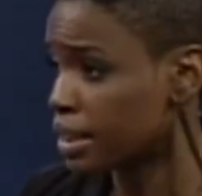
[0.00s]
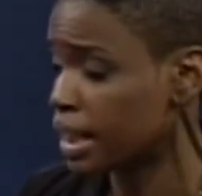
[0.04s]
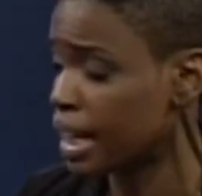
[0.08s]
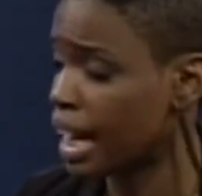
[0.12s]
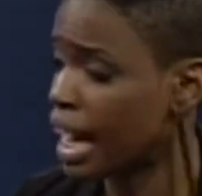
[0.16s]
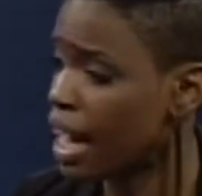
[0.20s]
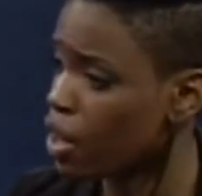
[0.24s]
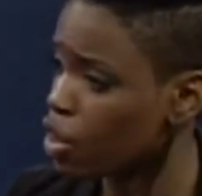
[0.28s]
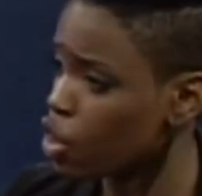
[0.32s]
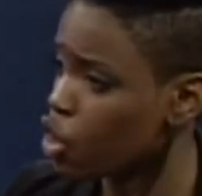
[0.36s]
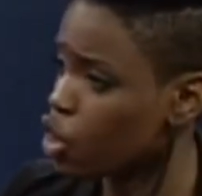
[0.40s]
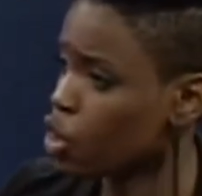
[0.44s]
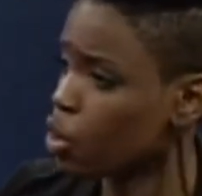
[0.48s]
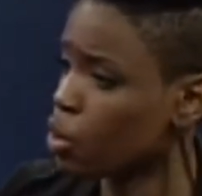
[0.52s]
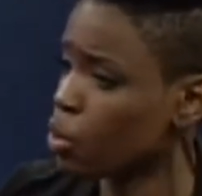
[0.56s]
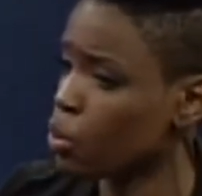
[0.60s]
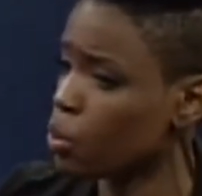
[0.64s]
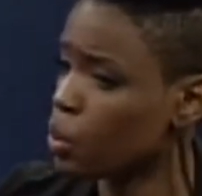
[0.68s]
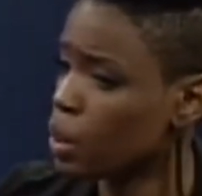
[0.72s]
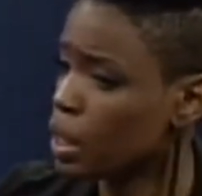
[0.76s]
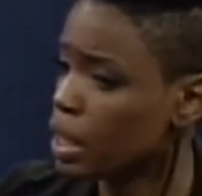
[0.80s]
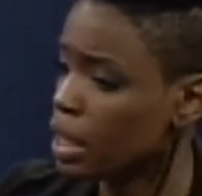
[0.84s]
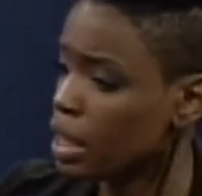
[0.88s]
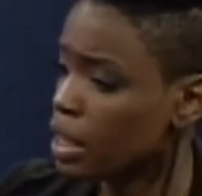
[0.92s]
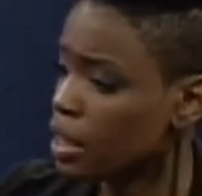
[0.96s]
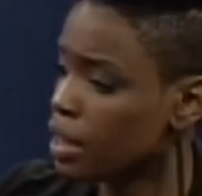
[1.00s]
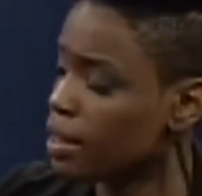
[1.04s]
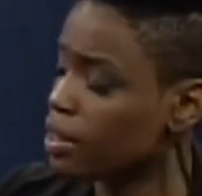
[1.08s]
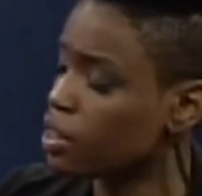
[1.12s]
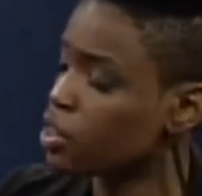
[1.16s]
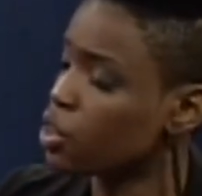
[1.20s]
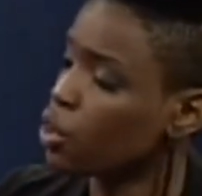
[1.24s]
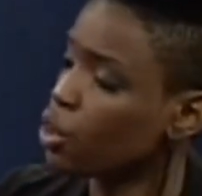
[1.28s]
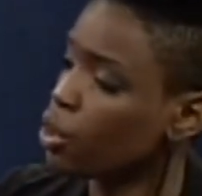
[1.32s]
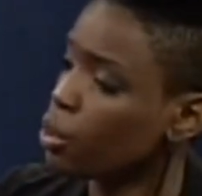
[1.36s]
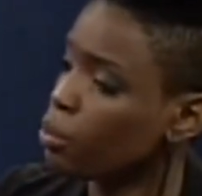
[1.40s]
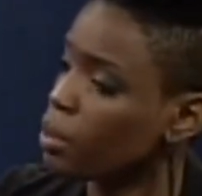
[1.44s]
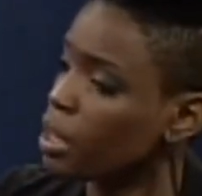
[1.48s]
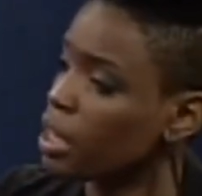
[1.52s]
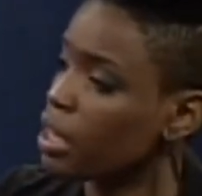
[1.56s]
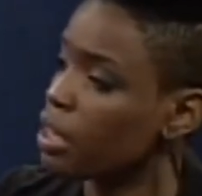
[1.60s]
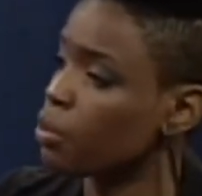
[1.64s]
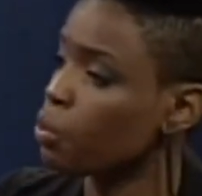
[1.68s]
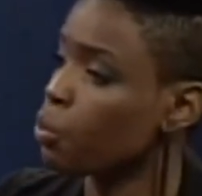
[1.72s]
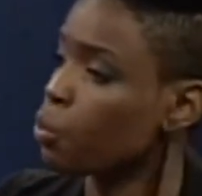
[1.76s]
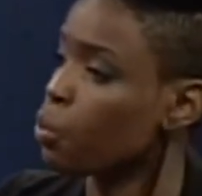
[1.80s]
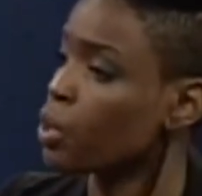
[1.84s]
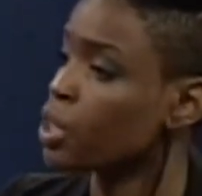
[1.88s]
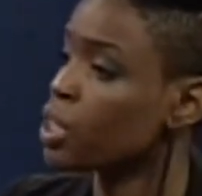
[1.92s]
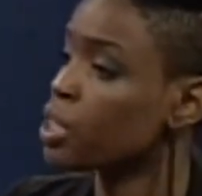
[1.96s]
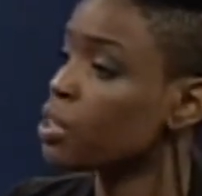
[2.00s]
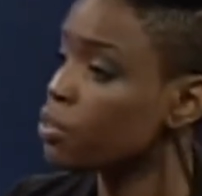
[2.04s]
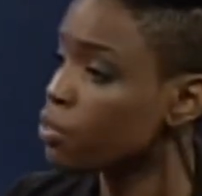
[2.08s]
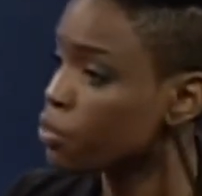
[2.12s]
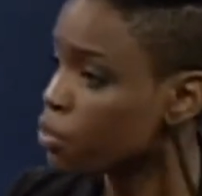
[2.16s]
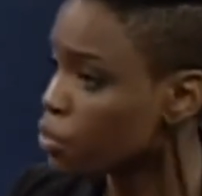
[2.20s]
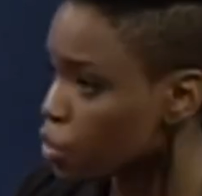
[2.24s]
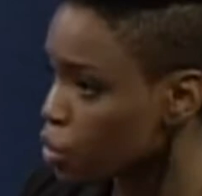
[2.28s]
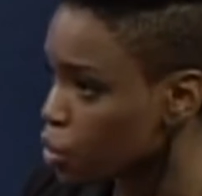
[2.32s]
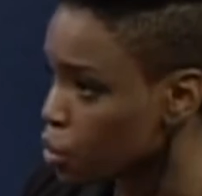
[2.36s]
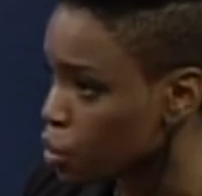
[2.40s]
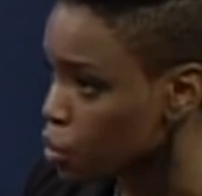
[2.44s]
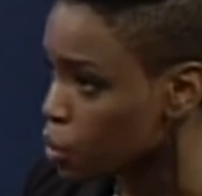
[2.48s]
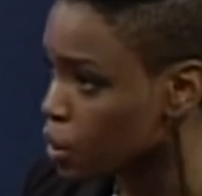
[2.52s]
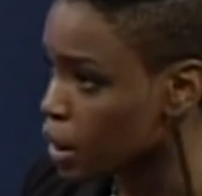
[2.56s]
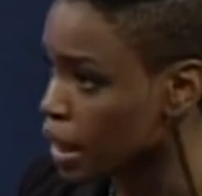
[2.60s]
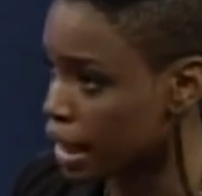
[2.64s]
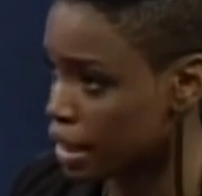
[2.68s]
Like, how do you determine which food